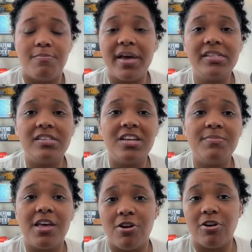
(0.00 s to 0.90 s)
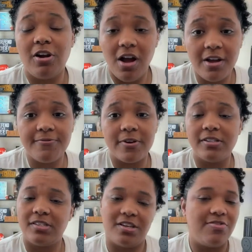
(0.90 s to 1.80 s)
best team in our
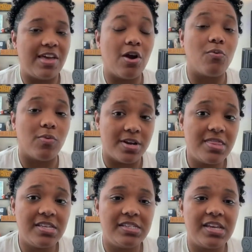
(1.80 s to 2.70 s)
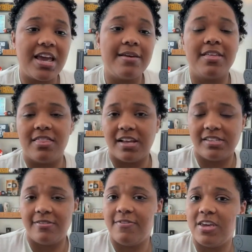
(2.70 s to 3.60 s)
conference. They are one in the same.
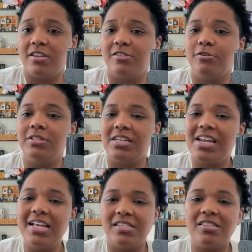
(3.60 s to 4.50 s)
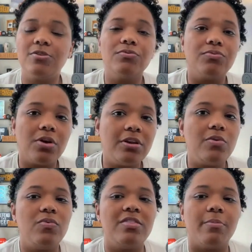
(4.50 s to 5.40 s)
That's the Vegas Golden Knights. They're
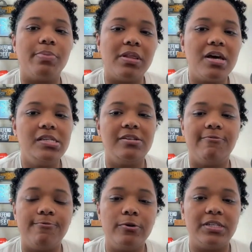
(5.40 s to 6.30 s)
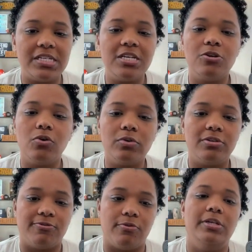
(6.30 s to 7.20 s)
running with a plus 14 goal
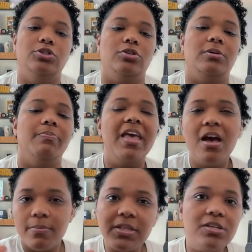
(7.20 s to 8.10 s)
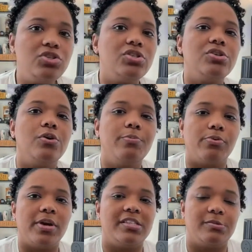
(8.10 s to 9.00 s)
differential. But let's just go to
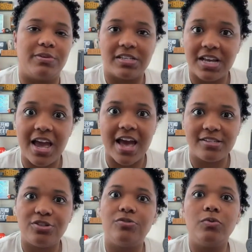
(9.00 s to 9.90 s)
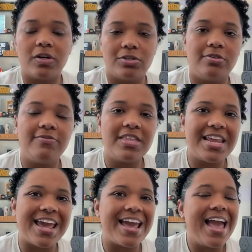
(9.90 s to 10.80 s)
points, because I asked you question of the
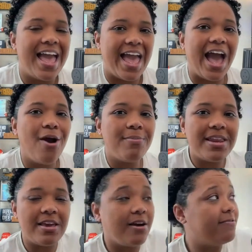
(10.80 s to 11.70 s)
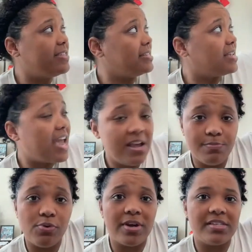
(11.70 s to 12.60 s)
day. How many of these 8
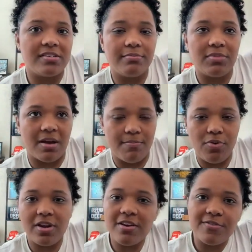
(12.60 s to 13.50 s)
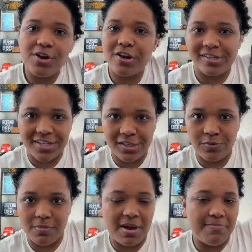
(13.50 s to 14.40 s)
points, I'm pointing over here because that's
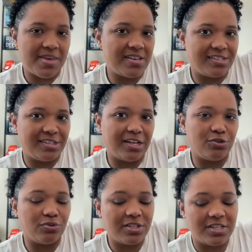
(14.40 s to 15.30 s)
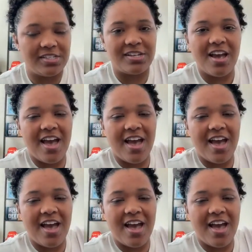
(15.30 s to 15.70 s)
where my big schedule is,